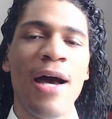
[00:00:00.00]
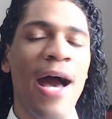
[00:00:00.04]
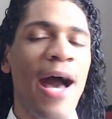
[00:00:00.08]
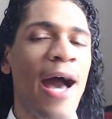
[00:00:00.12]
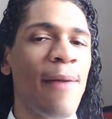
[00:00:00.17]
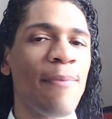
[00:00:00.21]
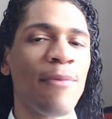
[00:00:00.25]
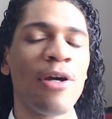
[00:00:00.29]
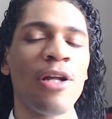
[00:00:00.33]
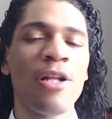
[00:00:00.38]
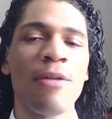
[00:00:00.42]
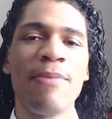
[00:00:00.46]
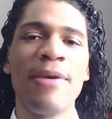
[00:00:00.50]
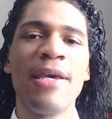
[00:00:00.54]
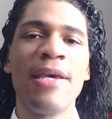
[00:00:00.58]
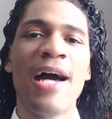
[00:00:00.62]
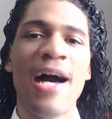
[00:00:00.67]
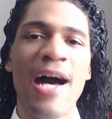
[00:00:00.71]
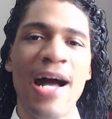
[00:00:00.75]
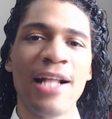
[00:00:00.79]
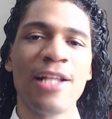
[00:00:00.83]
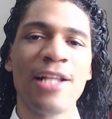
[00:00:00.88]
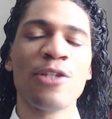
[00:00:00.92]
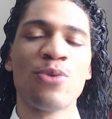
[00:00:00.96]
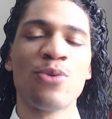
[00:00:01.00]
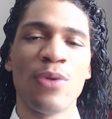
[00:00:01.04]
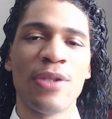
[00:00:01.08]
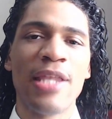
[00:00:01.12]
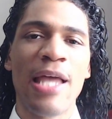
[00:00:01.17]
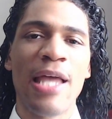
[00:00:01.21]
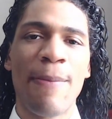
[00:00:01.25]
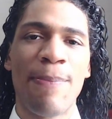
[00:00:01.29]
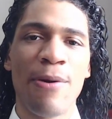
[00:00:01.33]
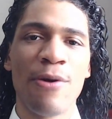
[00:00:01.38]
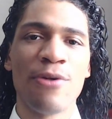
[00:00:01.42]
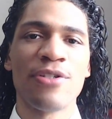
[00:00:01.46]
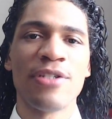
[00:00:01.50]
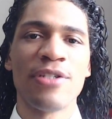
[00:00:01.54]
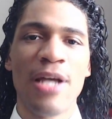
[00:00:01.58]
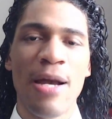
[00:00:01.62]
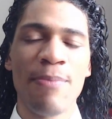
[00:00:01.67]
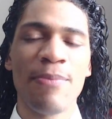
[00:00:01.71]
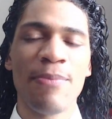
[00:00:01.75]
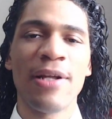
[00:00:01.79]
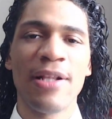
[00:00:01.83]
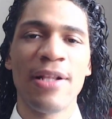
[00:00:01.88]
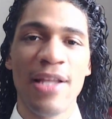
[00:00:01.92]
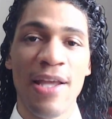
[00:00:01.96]
I'm going to be honest with that person.
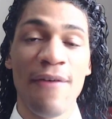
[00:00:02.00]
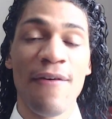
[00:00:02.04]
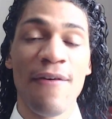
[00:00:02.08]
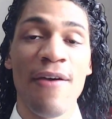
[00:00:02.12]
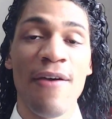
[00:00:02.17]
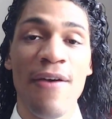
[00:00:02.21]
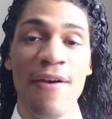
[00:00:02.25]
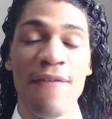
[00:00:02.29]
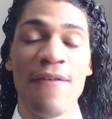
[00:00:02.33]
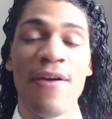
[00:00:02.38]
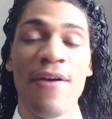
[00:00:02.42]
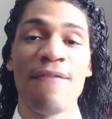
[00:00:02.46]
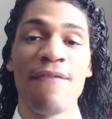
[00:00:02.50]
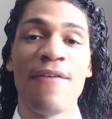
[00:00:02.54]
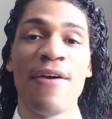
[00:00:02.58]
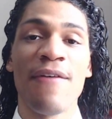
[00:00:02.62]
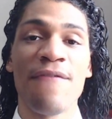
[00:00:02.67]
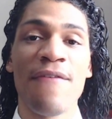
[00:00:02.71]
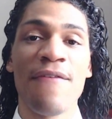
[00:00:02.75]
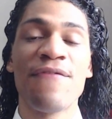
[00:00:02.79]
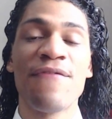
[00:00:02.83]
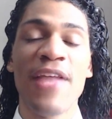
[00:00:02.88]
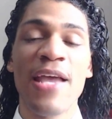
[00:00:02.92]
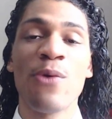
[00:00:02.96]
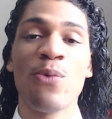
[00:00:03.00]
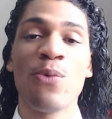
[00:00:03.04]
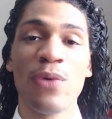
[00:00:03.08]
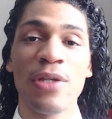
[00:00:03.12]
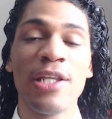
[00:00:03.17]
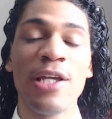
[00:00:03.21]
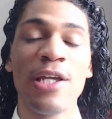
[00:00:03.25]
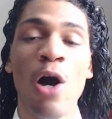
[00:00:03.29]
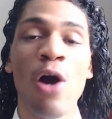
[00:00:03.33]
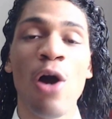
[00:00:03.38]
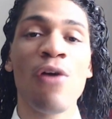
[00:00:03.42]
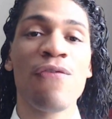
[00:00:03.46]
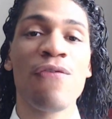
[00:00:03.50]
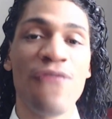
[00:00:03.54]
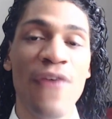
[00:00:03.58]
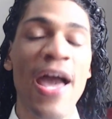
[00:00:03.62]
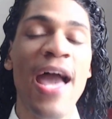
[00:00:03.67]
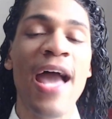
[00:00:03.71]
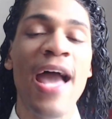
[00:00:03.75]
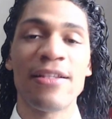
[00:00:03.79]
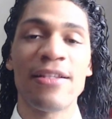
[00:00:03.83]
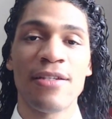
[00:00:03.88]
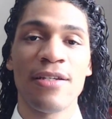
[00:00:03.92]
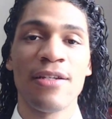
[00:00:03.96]
If they really are
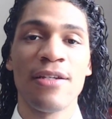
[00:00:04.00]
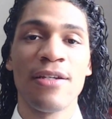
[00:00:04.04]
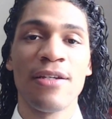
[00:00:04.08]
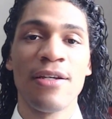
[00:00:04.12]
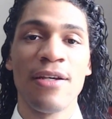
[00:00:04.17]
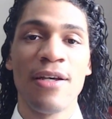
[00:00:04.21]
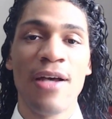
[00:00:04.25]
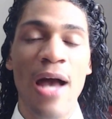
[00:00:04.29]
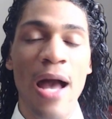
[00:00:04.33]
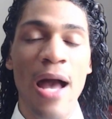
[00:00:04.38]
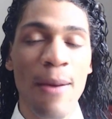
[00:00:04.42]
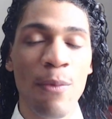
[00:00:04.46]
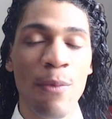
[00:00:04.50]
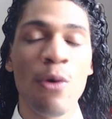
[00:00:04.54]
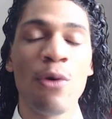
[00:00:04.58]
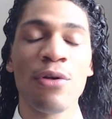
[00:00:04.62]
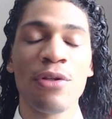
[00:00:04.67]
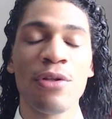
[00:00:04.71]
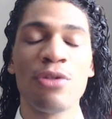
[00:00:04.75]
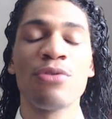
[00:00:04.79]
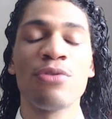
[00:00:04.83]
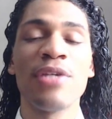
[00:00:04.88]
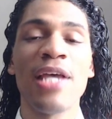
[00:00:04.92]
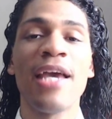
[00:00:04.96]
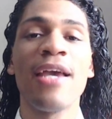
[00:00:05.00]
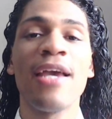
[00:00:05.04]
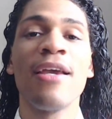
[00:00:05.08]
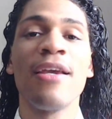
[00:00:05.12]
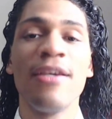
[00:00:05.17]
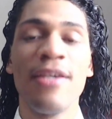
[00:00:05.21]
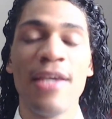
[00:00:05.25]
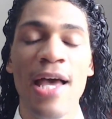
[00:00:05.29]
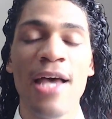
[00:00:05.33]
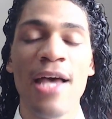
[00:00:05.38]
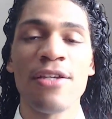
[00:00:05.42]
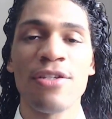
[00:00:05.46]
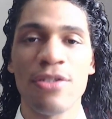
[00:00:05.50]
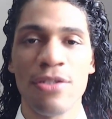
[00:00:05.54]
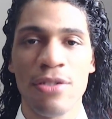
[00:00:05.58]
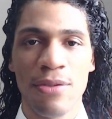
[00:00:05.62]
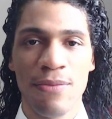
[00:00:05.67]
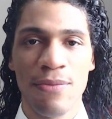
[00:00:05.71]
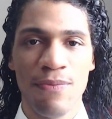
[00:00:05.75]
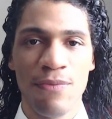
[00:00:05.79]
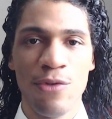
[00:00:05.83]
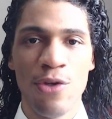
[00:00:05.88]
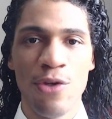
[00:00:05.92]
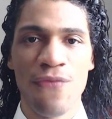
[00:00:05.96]
fat, I'm going to say, yes,
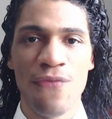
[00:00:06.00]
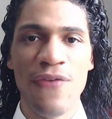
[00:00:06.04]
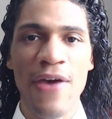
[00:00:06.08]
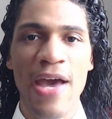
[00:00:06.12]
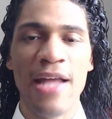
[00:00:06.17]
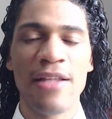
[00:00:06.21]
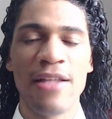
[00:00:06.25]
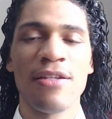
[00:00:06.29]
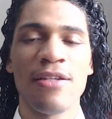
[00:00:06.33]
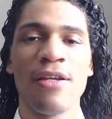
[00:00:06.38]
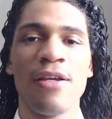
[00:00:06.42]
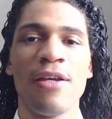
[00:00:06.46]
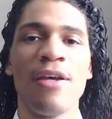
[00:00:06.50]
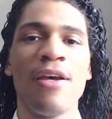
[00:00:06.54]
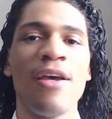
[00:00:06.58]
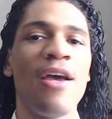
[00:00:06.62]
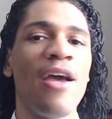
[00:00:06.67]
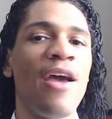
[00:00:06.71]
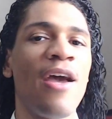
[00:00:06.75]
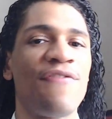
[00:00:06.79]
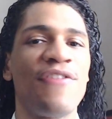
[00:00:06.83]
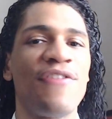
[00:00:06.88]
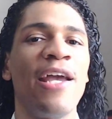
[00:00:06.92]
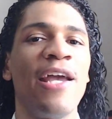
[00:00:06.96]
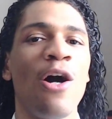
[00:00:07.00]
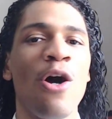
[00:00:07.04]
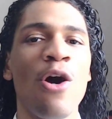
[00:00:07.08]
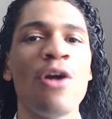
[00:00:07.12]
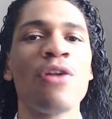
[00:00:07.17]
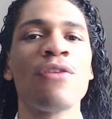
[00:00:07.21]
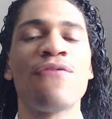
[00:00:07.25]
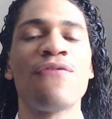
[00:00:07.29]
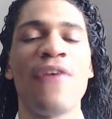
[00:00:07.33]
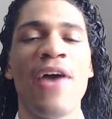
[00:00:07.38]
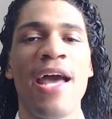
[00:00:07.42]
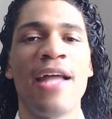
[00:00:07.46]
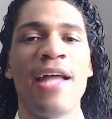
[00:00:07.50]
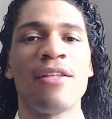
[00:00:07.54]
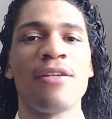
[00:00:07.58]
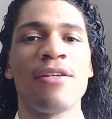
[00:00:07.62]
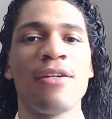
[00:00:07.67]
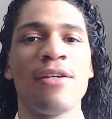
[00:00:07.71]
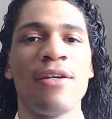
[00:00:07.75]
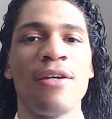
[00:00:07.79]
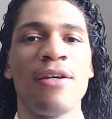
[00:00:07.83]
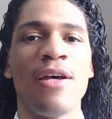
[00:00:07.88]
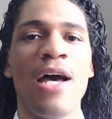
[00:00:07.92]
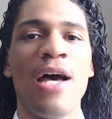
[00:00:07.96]
you're fat. If they aren't fat,
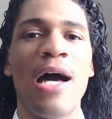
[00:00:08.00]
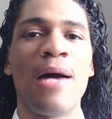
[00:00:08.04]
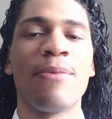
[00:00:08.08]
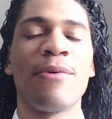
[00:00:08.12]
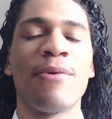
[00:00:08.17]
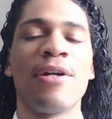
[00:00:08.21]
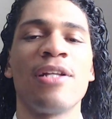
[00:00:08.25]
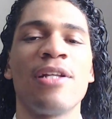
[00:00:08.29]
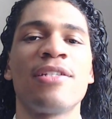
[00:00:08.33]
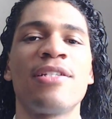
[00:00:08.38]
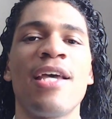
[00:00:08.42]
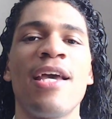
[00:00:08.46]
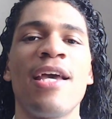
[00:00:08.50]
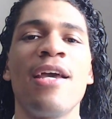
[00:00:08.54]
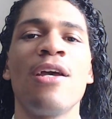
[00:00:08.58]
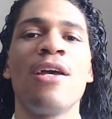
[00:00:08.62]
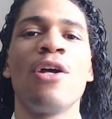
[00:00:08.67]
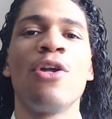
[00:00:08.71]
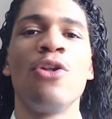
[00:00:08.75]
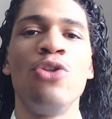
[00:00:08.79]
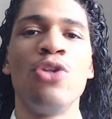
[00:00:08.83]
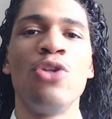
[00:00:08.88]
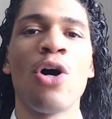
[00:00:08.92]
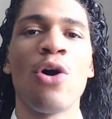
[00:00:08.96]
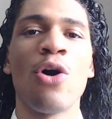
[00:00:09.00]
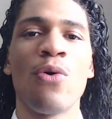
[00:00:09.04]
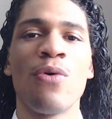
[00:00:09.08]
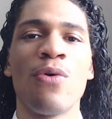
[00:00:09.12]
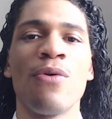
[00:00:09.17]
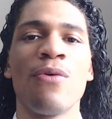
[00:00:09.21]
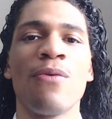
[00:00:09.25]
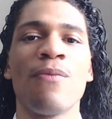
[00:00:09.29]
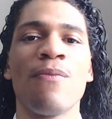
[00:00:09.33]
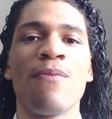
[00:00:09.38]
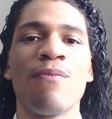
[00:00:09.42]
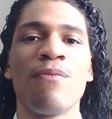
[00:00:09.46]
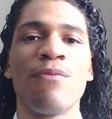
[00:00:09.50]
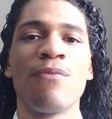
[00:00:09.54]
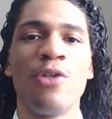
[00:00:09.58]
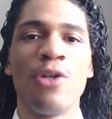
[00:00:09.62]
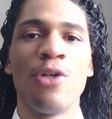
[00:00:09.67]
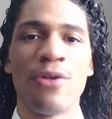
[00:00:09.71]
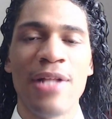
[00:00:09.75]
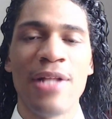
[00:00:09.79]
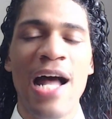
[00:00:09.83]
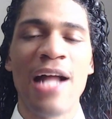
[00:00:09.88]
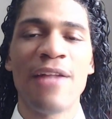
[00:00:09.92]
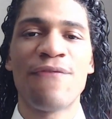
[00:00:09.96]
I'm going to say, no, you're
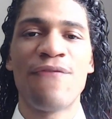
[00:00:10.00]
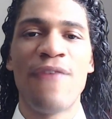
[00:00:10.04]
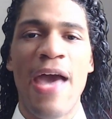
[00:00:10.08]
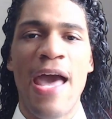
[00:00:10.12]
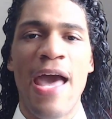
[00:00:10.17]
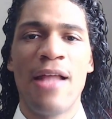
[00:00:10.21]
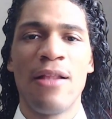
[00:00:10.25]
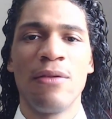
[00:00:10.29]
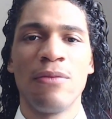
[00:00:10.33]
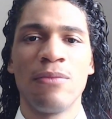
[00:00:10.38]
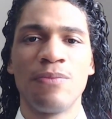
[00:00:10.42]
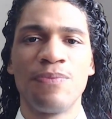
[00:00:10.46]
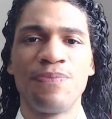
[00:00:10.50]
not fat.